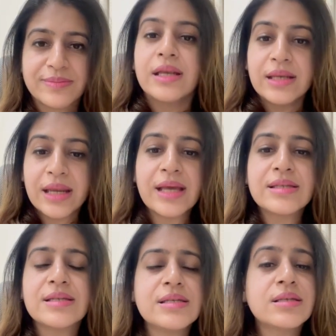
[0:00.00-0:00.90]

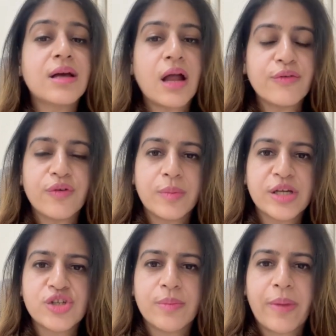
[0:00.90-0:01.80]
Next is
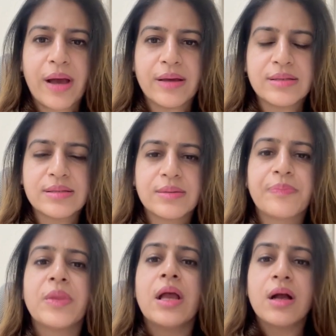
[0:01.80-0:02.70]
confirmation bias.
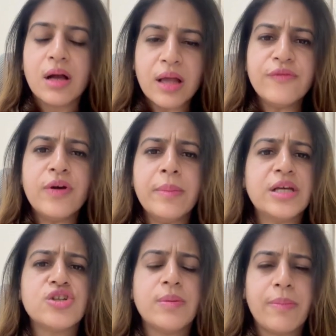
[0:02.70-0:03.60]

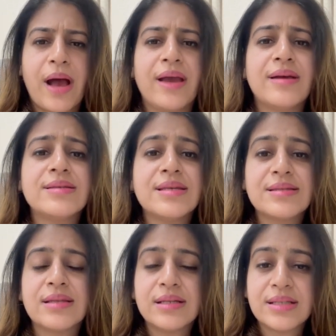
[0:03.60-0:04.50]
Confirmation bias
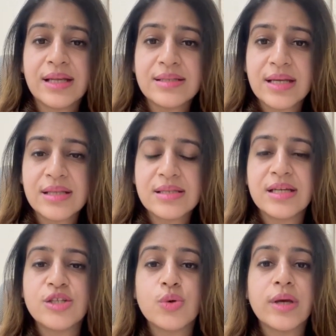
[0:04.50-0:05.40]
is the
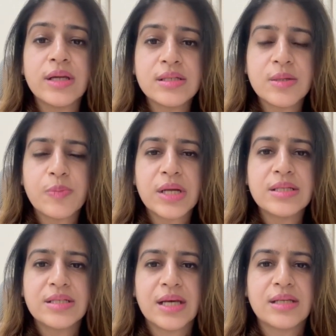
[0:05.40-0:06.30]
tendency to
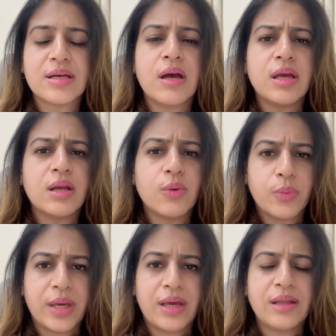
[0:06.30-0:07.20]
interpret data in a
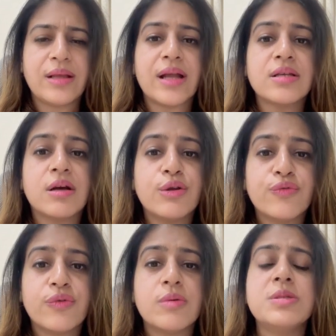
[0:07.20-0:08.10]
way that
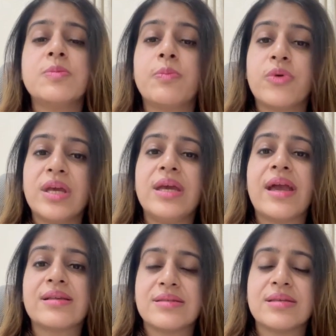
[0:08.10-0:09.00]
confirms
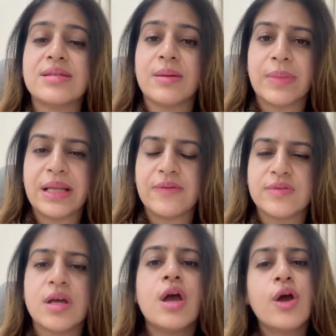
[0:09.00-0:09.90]
pre-existing
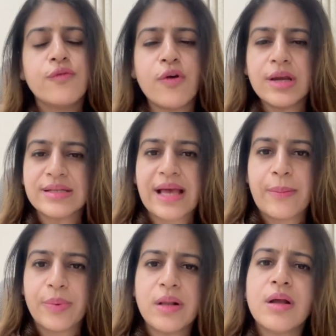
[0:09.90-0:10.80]
beliefs. For
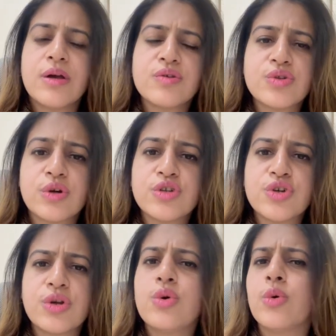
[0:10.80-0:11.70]
example, a
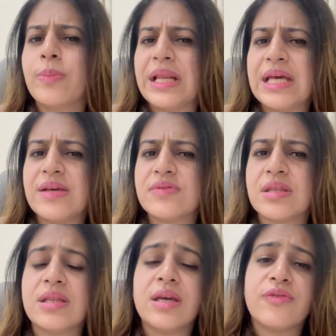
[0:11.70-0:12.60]
researcher who believes
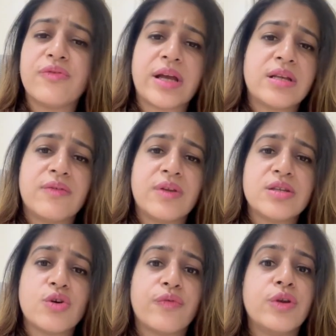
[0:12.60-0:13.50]
in the
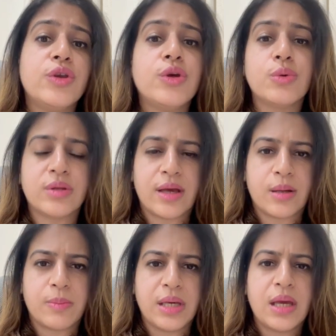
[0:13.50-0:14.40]
effectiveness of a new
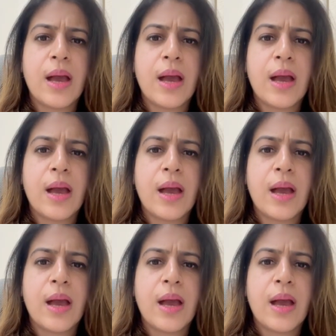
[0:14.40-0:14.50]
therapy